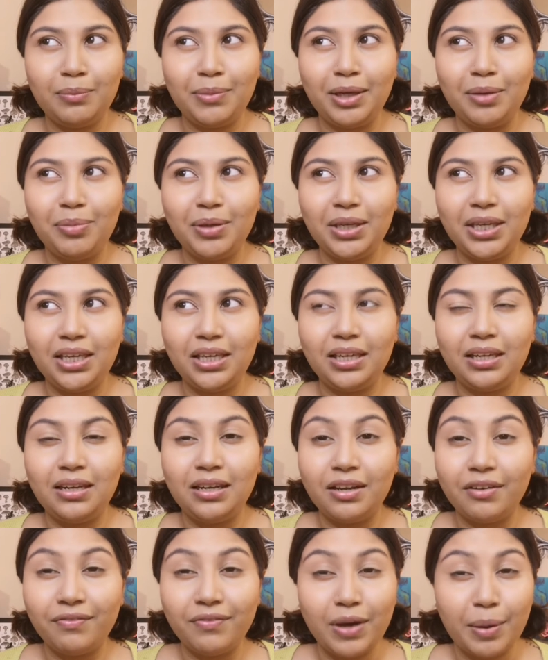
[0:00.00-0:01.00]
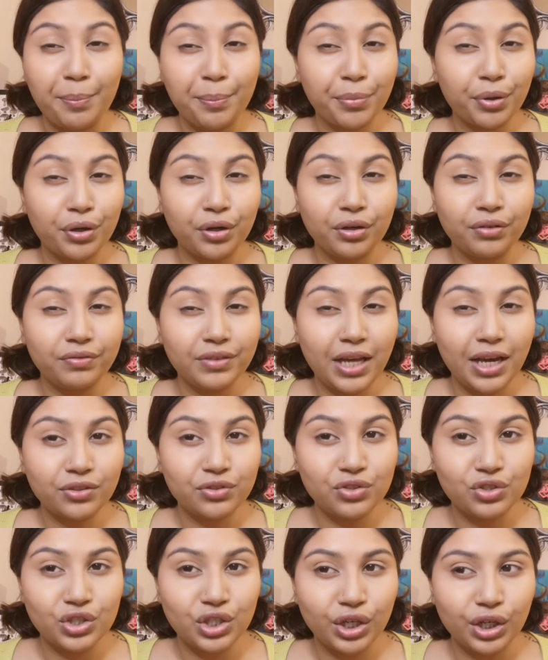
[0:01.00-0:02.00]
maybe in November of
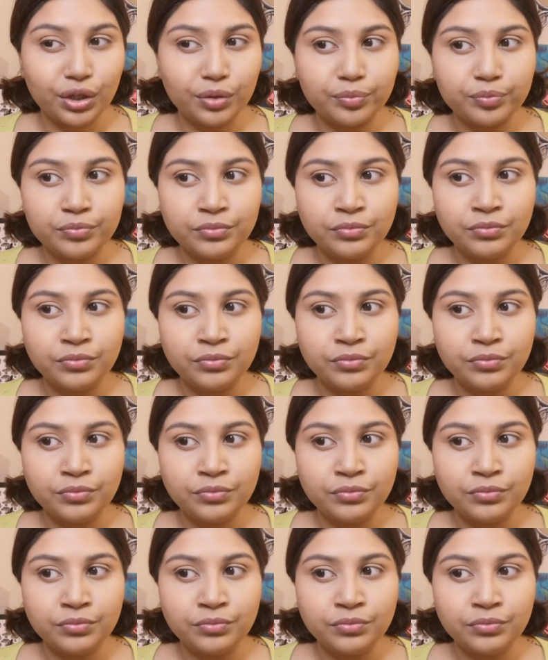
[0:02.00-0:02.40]
last year.